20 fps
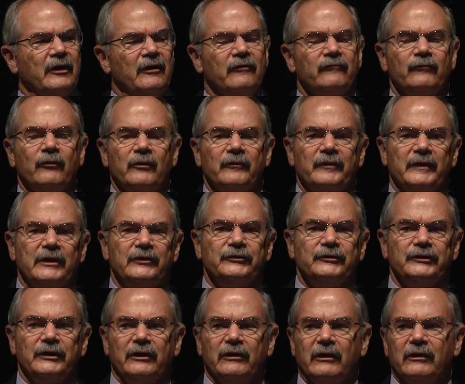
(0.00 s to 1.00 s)
for this
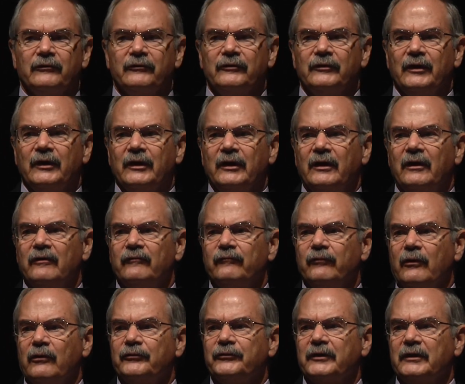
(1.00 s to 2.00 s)
year's
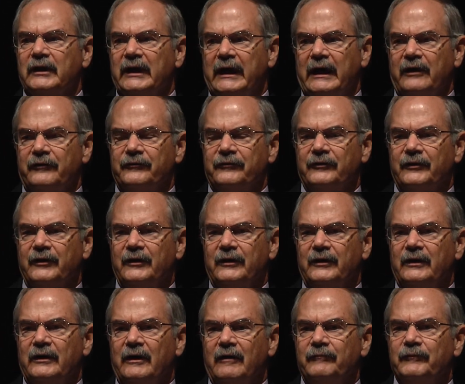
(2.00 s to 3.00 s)
first class
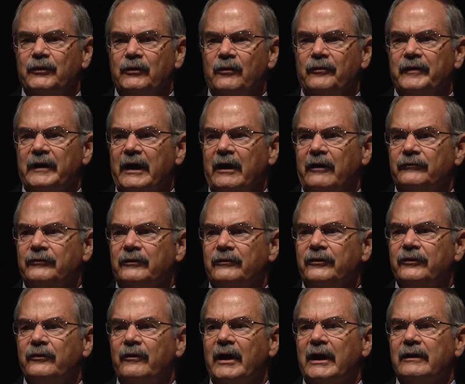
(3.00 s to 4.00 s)
of
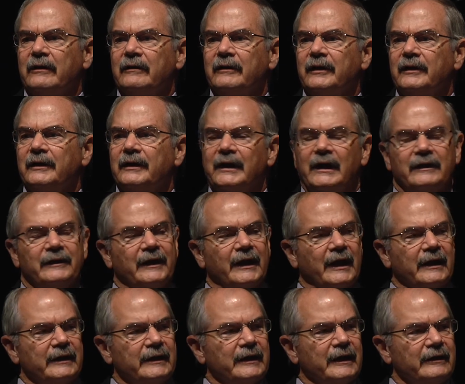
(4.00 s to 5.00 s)

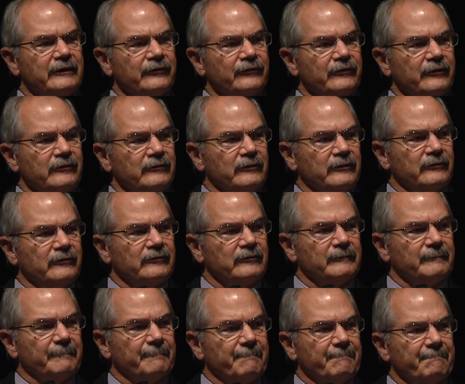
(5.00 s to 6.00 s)
2,298 students.
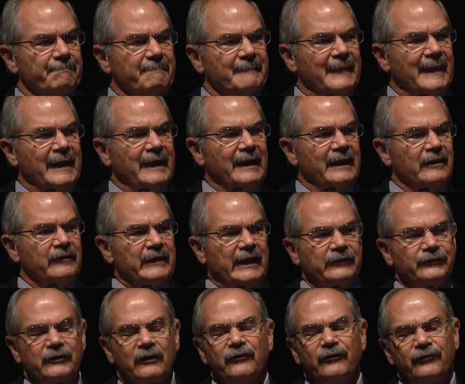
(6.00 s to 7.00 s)

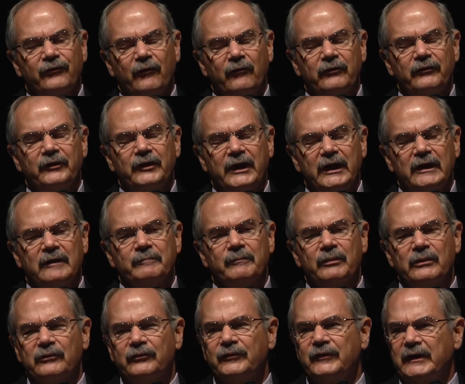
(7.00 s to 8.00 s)
That's a
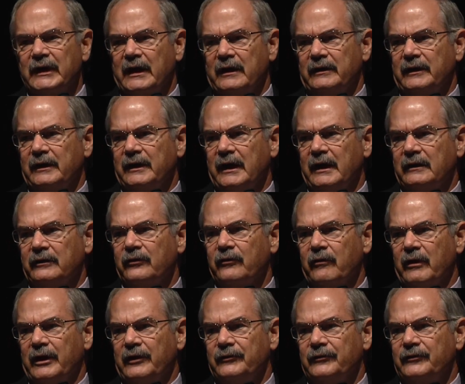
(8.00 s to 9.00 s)
13%
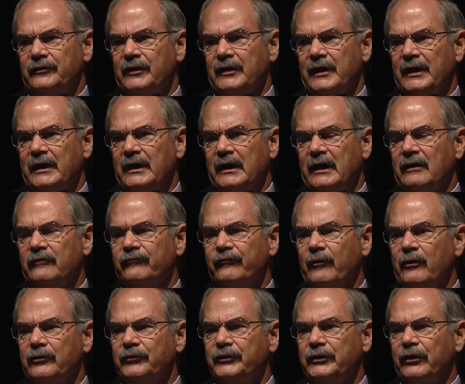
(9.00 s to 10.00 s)
increase in
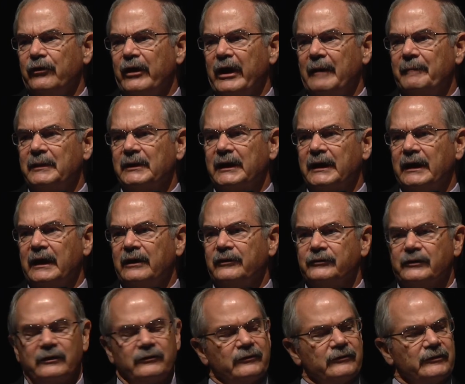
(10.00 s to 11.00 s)
first-year
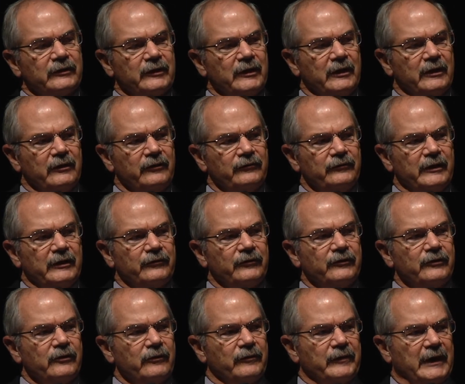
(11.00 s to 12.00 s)
applications since
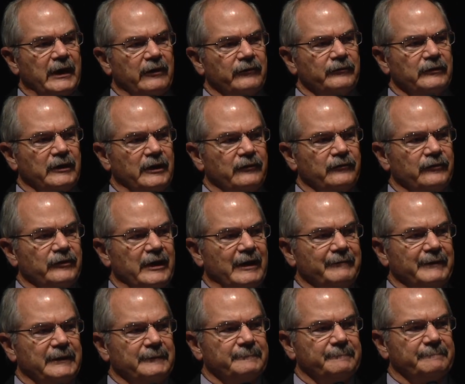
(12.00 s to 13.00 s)
2007.